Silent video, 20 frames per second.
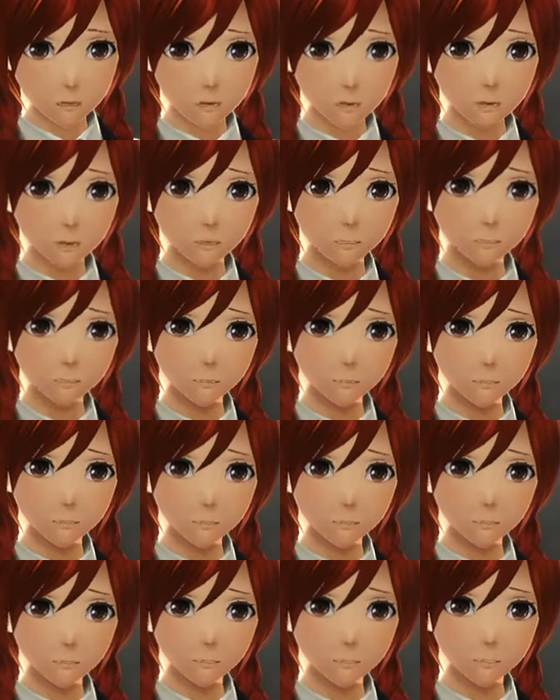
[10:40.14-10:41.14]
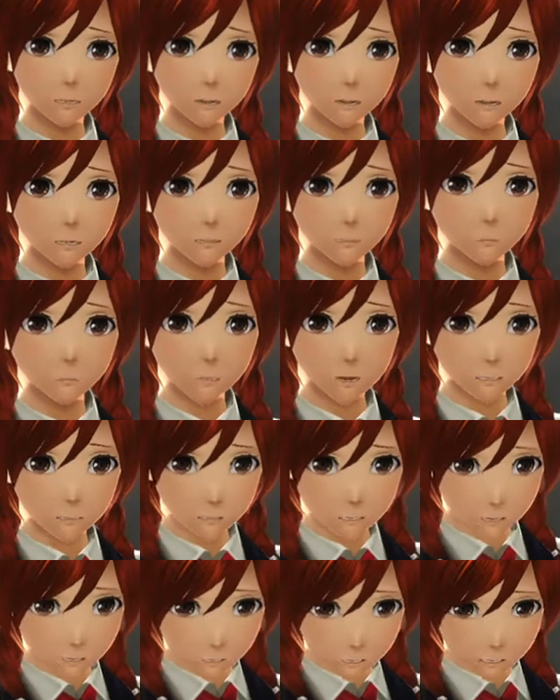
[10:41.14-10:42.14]
They asked specifically to speak to
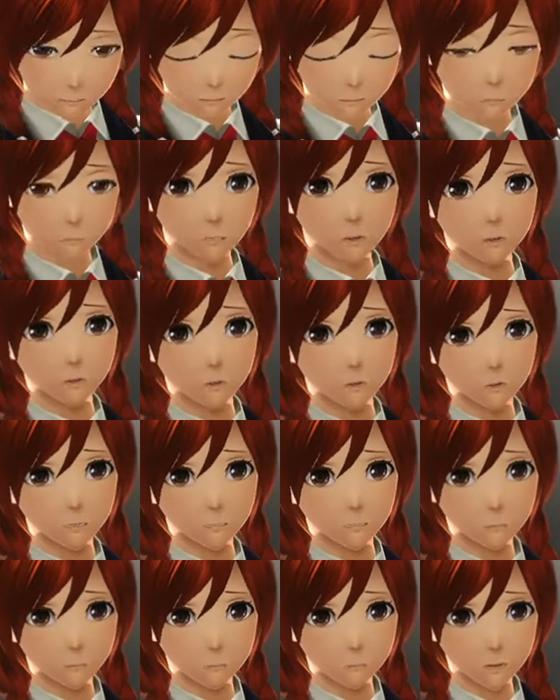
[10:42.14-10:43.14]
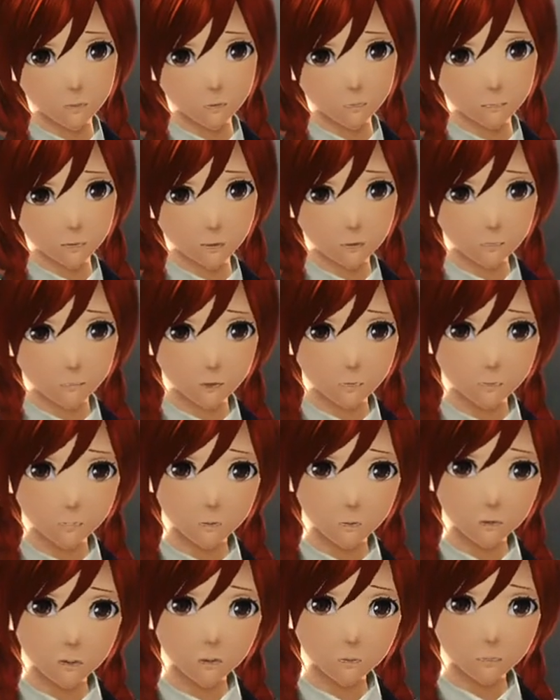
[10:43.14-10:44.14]
you. They were
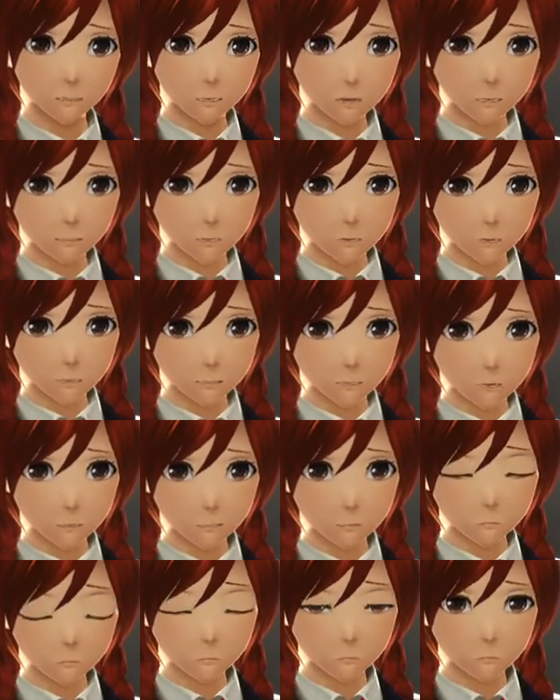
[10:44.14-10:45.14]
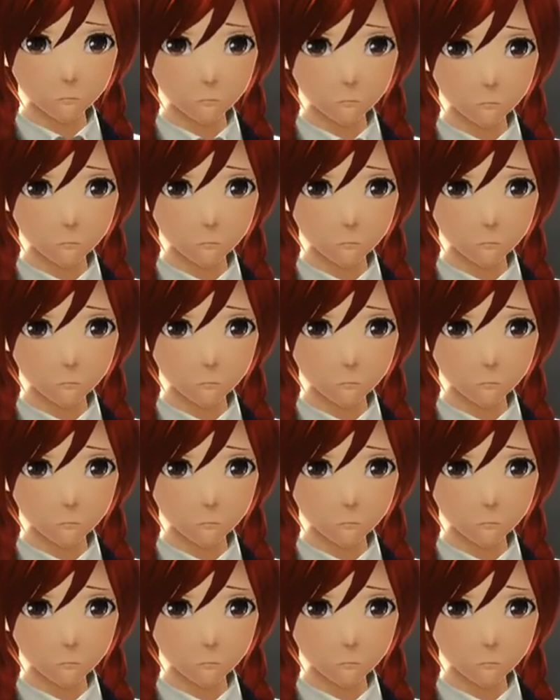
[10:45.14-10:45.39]
unyielding on that particular point.